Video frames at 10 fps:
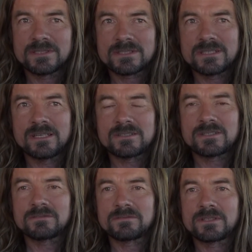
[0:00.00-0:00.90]

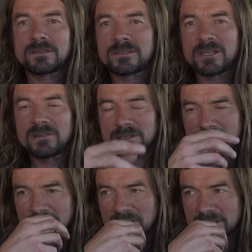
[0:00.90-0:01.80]

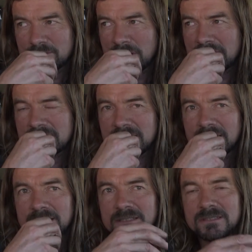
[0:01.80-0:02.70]
Jared, a friend of mine,
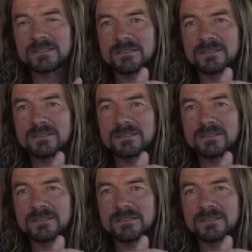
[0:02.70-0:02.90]
said this.